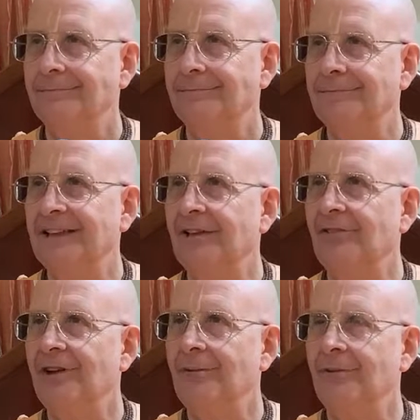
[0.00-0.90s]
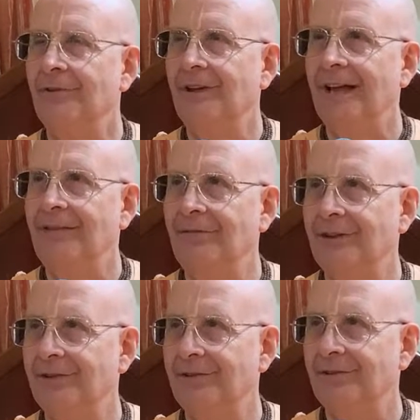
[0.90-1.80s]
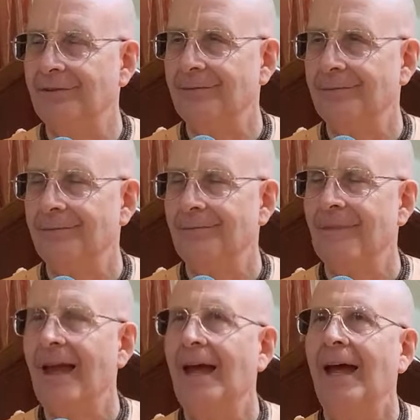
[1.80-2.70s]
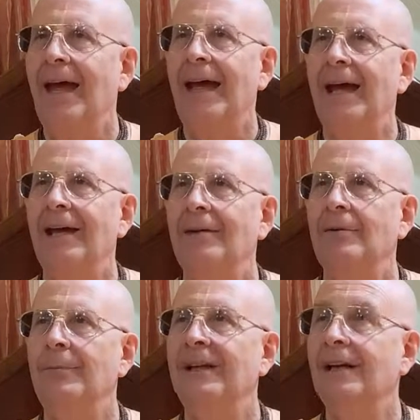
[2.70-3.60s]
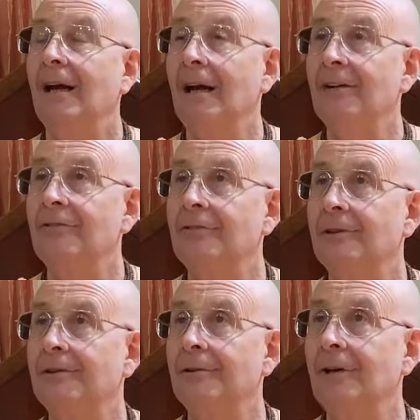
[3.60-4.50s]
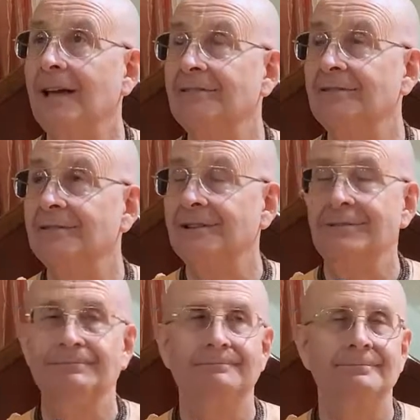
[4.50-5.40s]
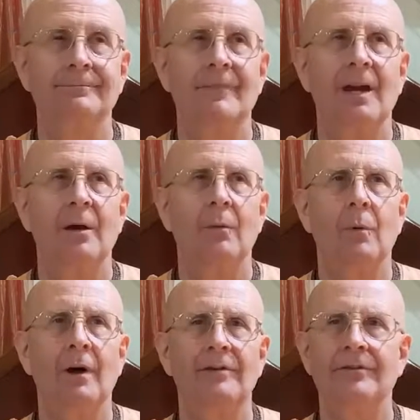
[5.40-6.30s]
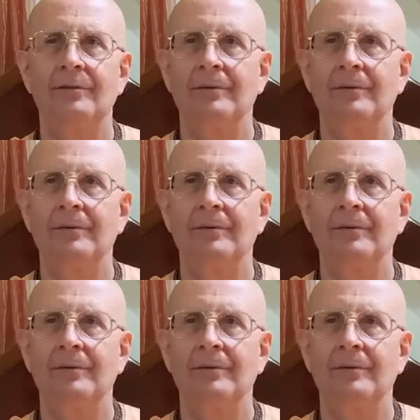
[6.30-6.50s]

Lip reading: because he was envious. And because Dhritarashtra was